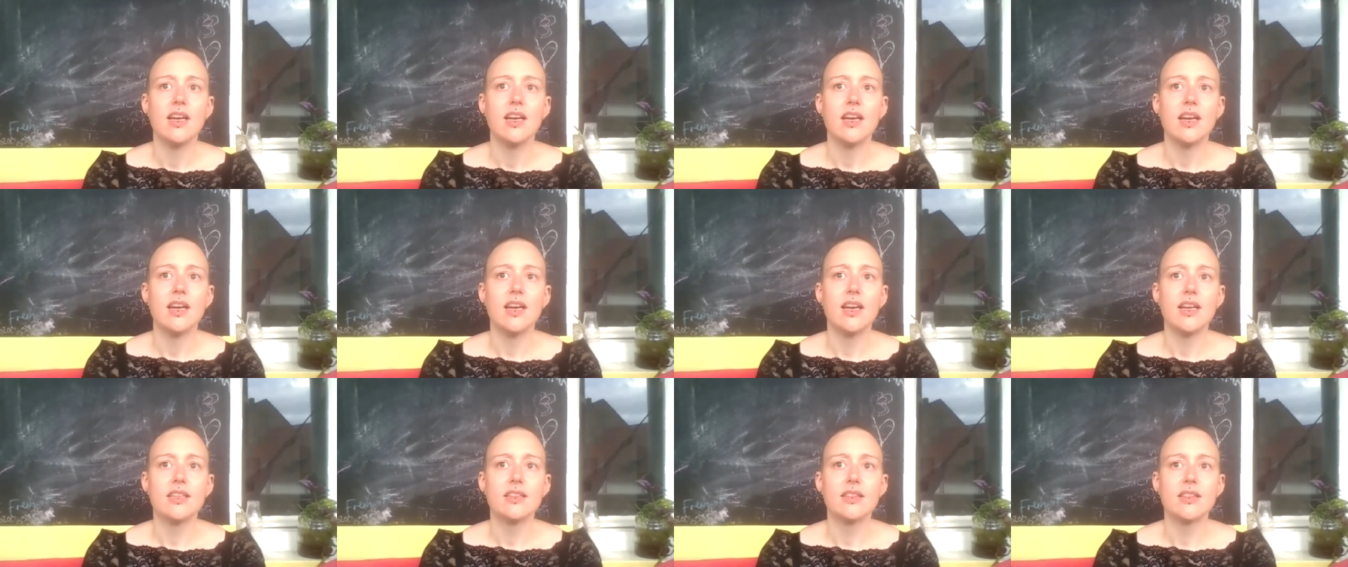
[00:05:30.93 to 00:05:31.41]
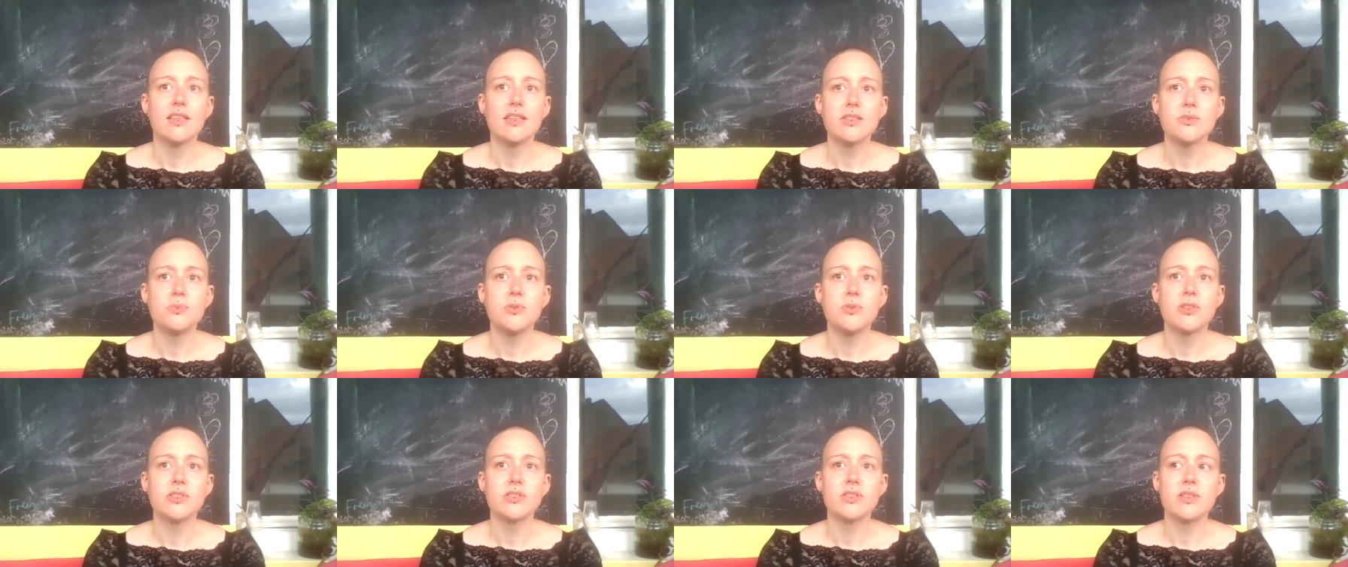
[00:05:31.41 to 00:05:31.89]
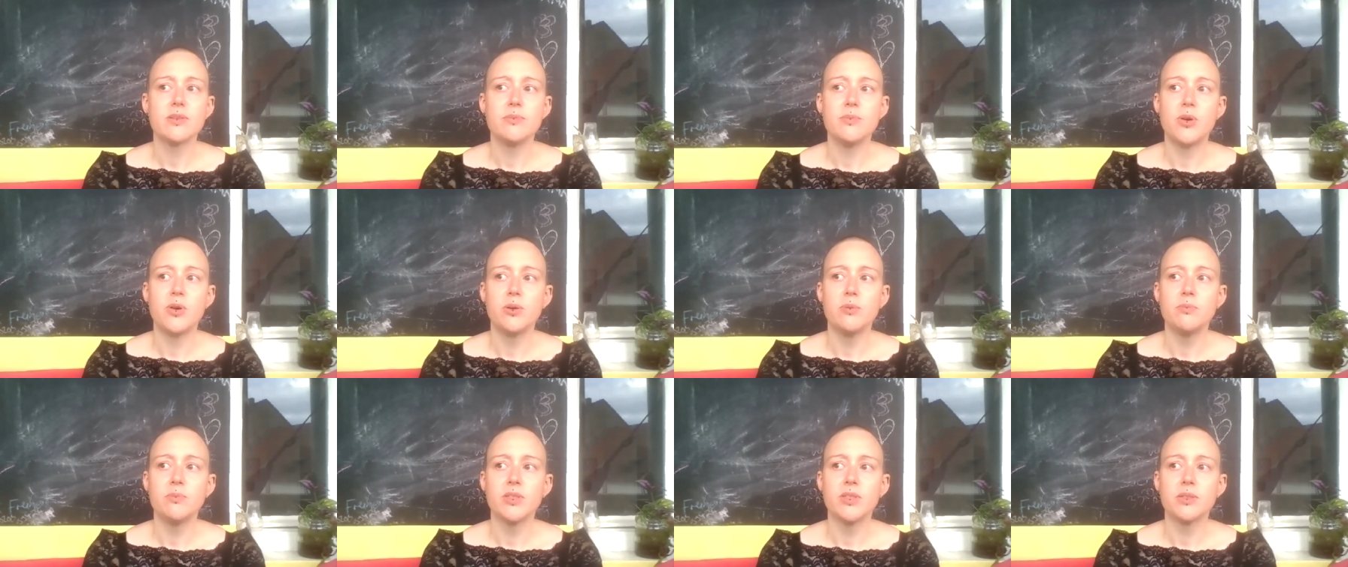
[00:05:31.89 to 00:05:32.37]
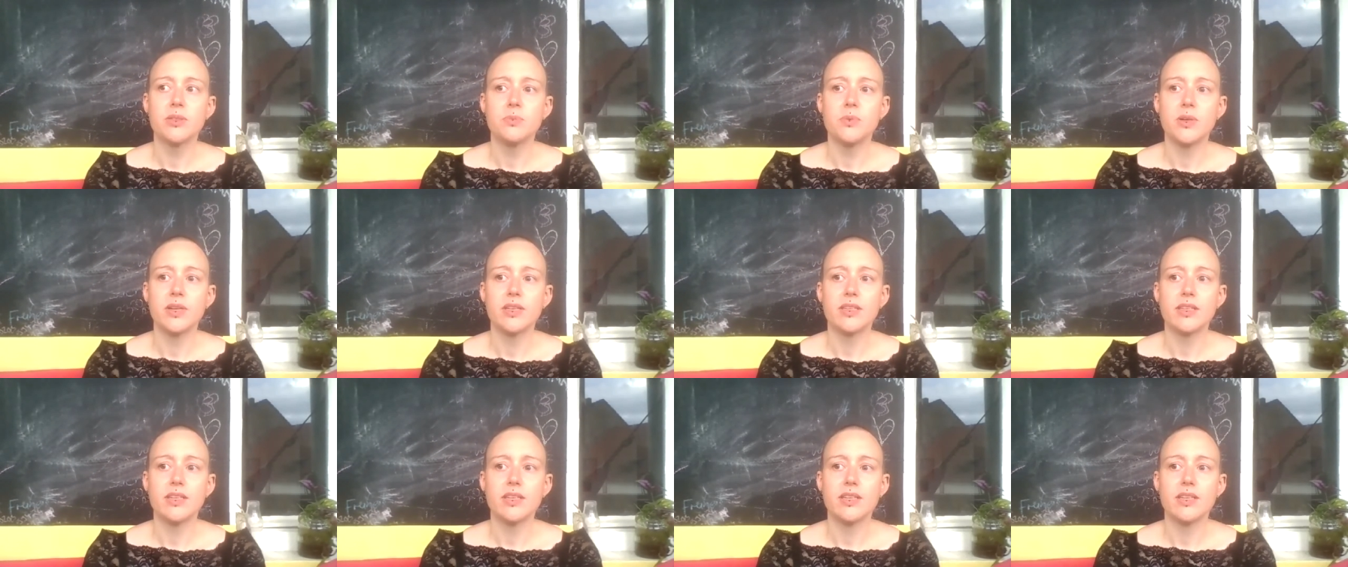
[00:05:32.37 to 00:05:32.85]
And this was the moment
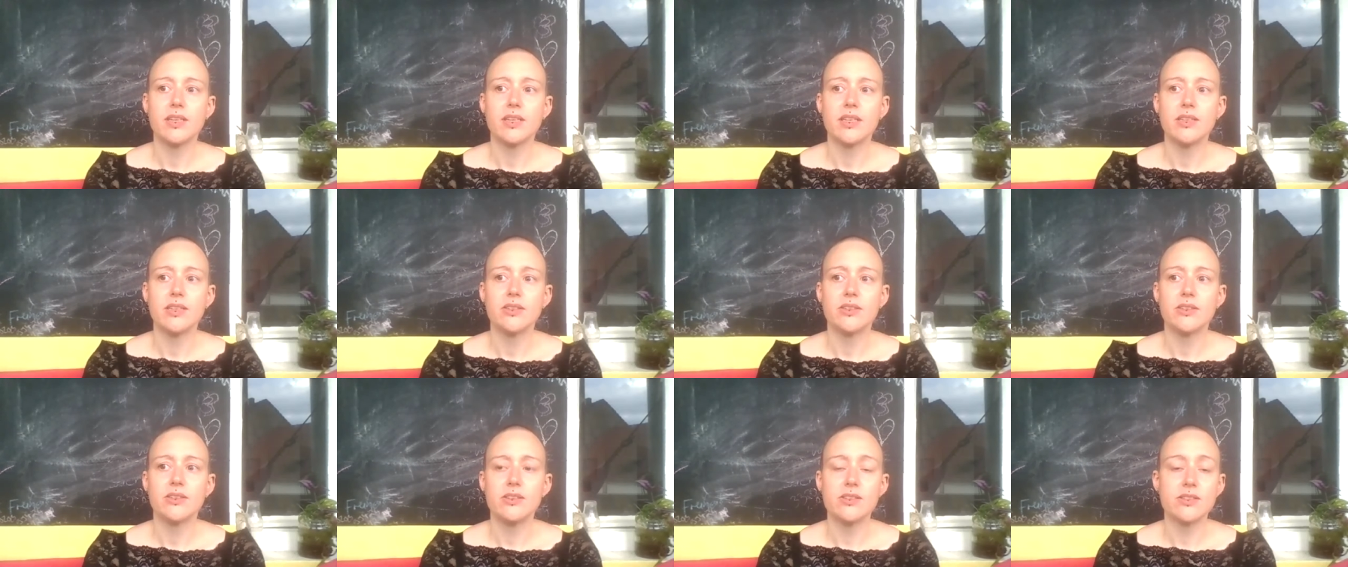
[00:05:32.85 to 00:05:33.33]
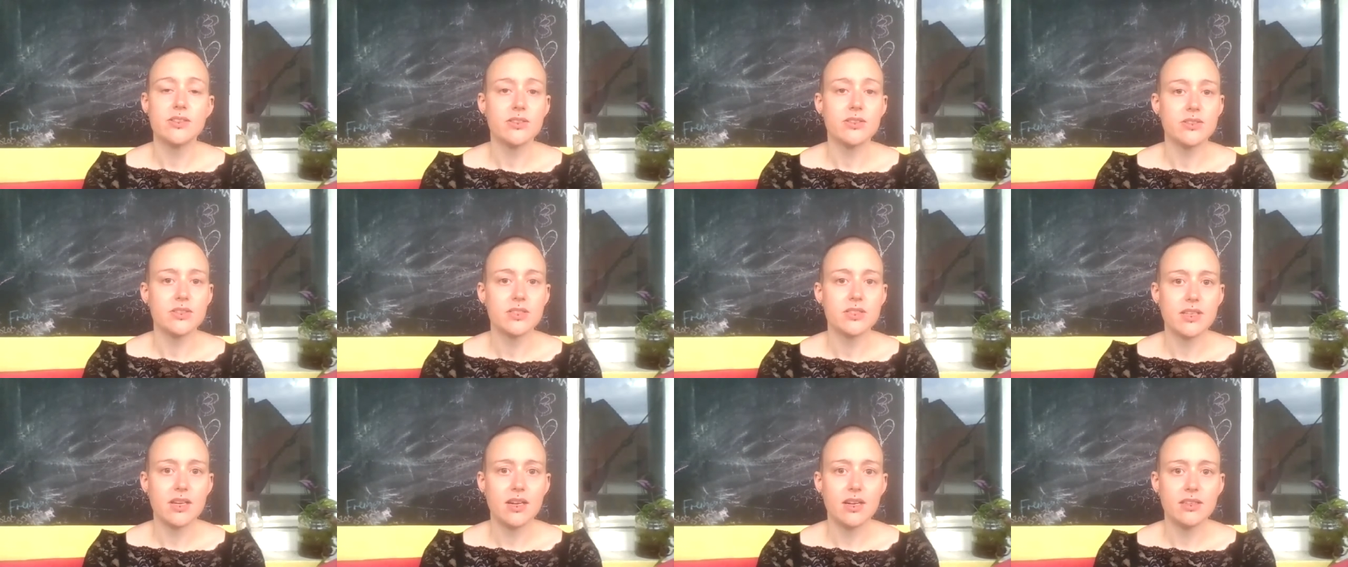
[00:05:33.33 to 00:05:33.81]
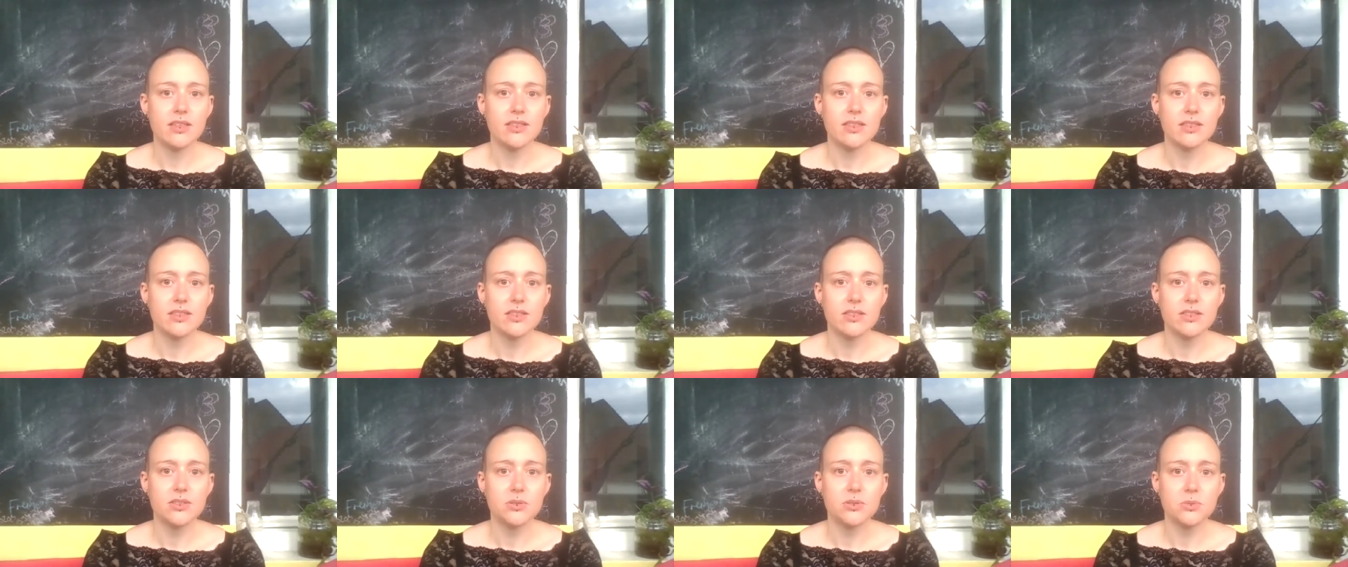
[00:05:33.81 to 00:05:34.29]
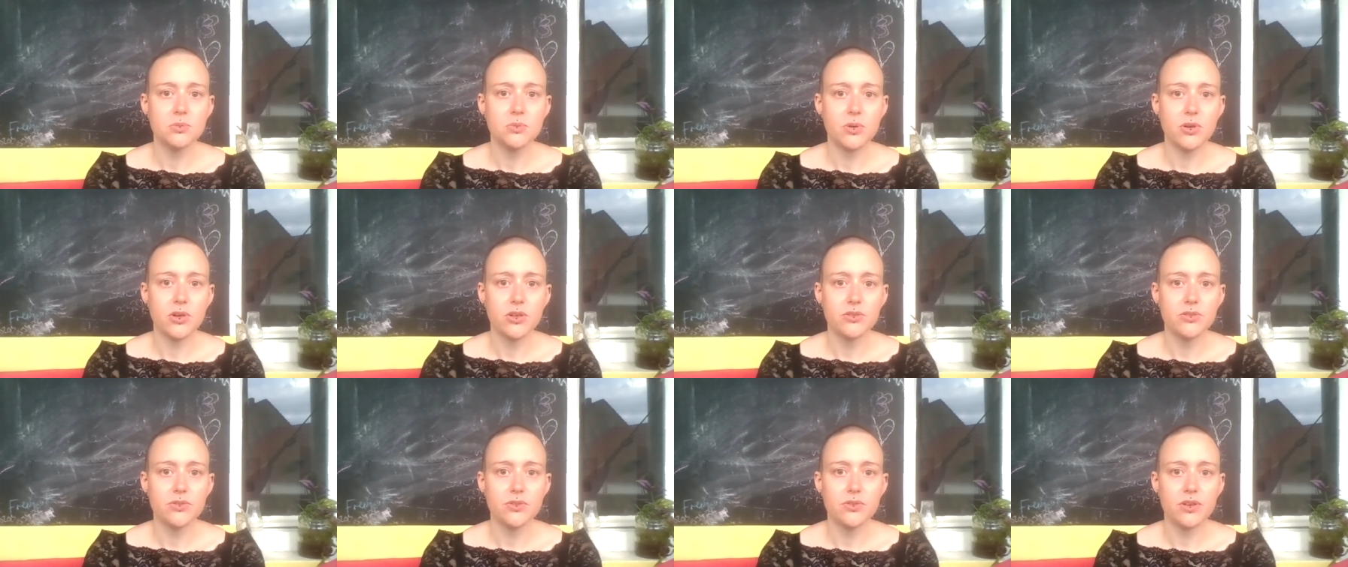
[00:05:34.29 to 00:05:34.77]
when I also started to
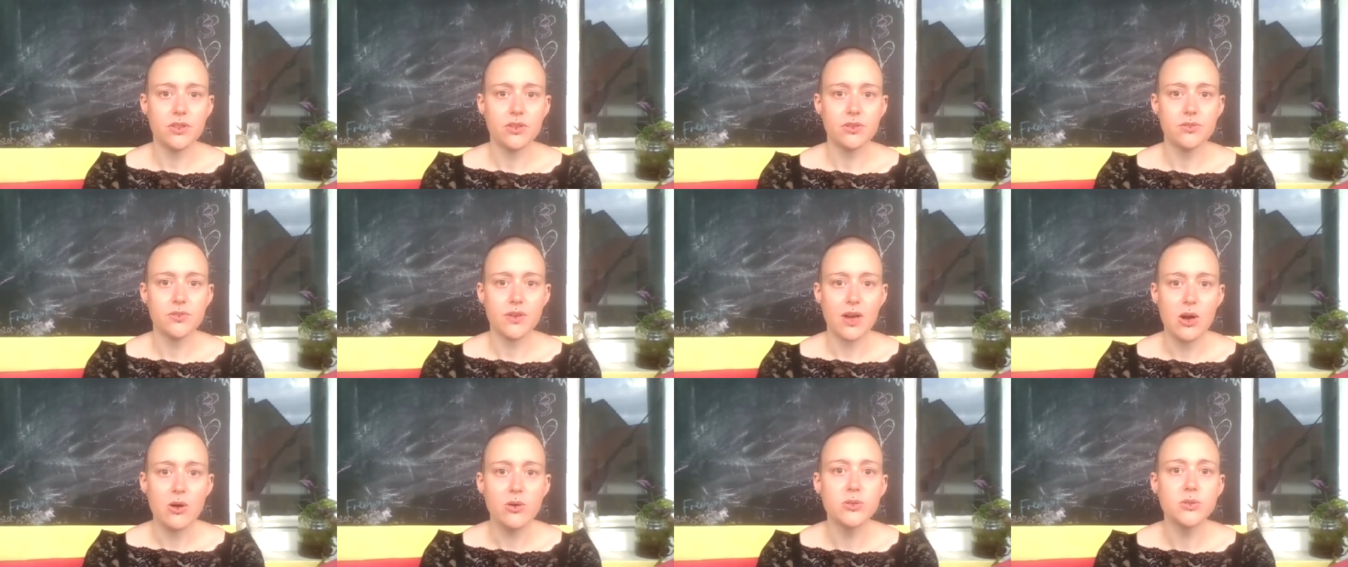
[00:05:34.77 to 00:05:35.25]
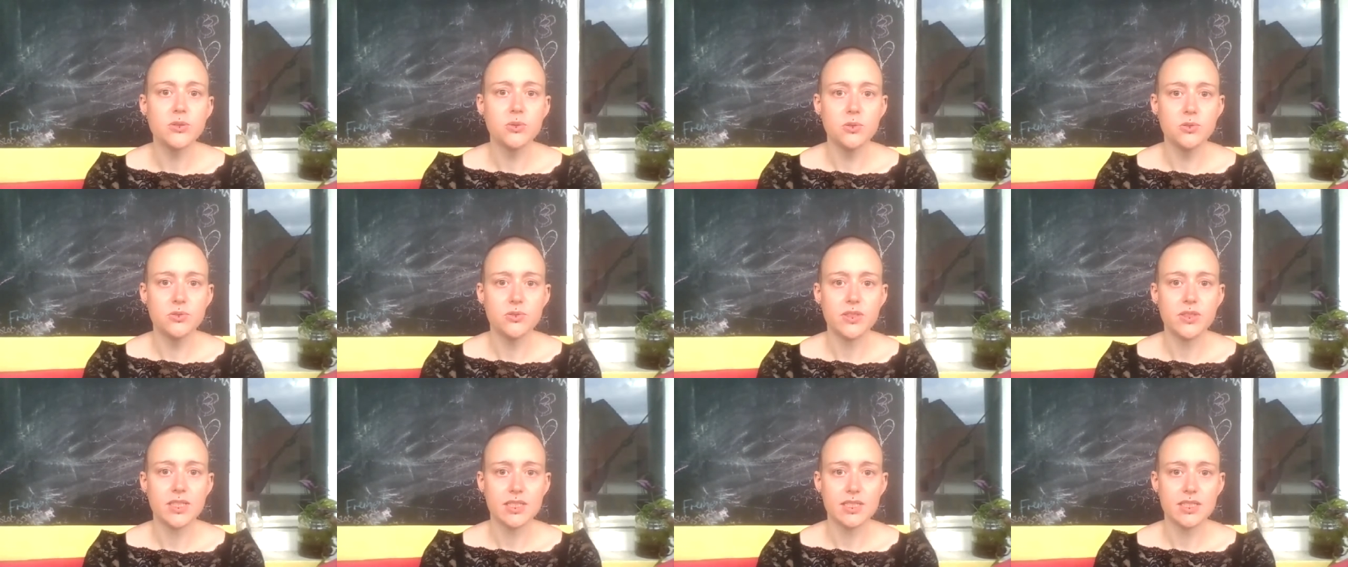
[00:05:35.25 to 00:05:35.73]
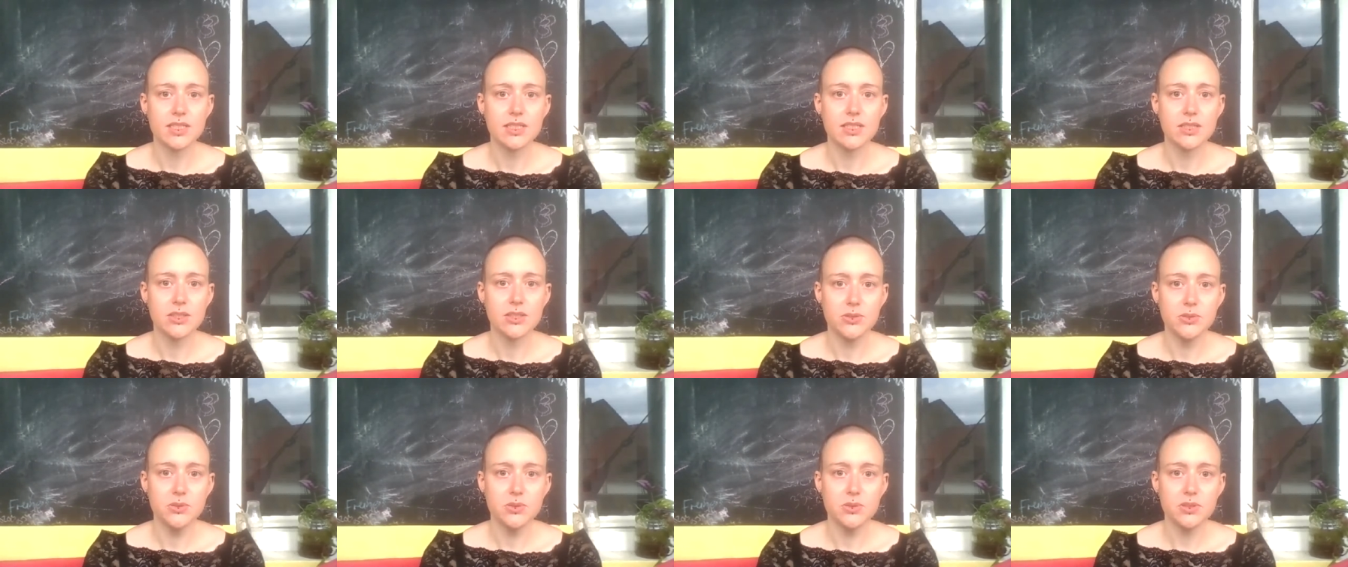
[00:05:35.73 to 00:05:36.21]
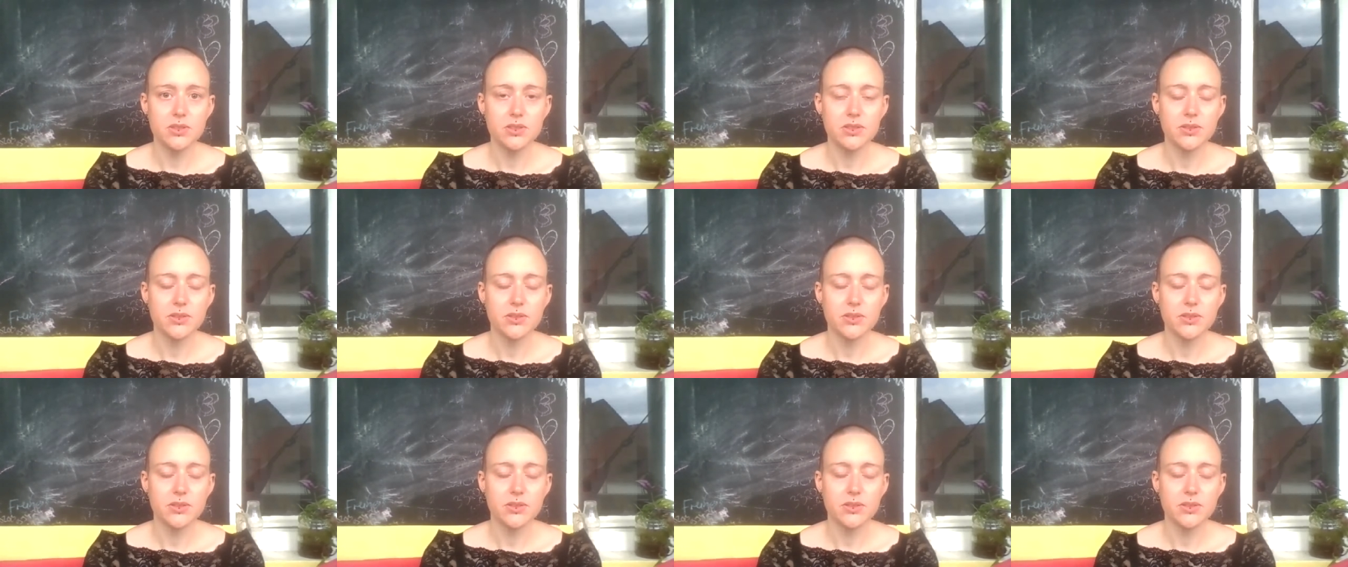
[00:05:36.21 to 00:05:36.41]
work for the Fraunhofer Institute